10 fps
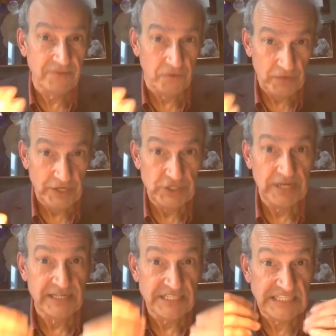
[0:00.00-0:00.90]
the ridge
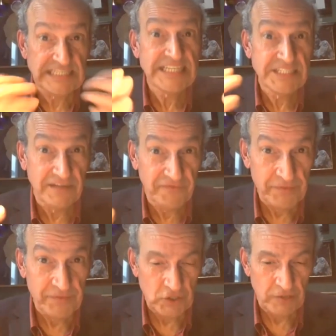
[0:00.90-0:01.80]
and seized it from
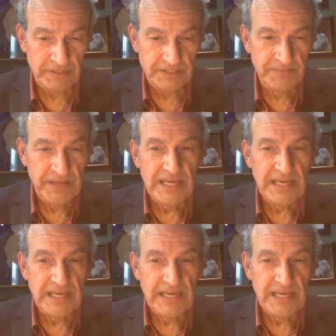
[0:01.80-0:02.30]
the Germans,